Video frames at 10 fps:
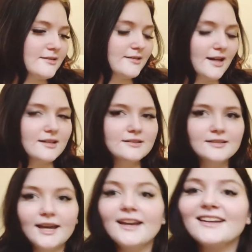Yeah.
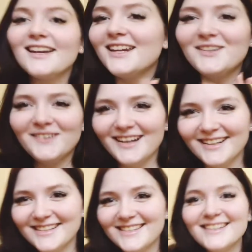Okay,
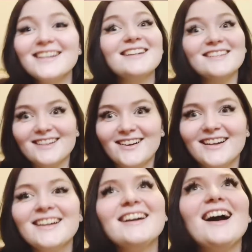anyways, sorry.